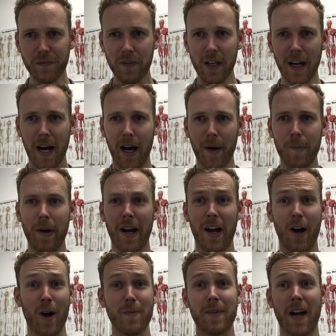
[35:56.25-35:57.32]
And I
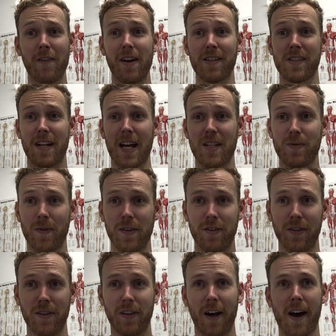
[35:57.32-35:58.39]
hope that resonates with
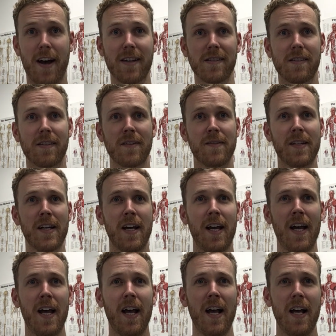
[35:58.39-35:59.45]
you guys.
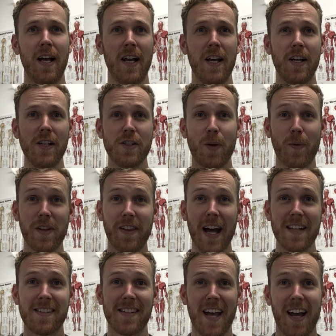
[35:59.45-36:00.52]
So with
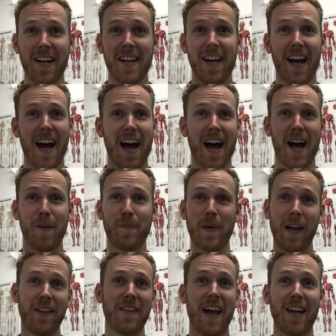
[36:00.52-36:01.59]
that said, a
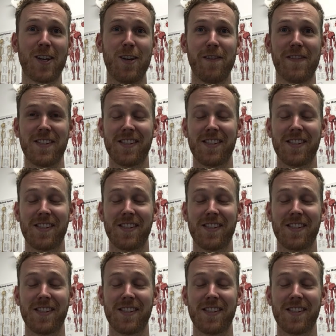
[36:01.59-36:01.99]
big thank you for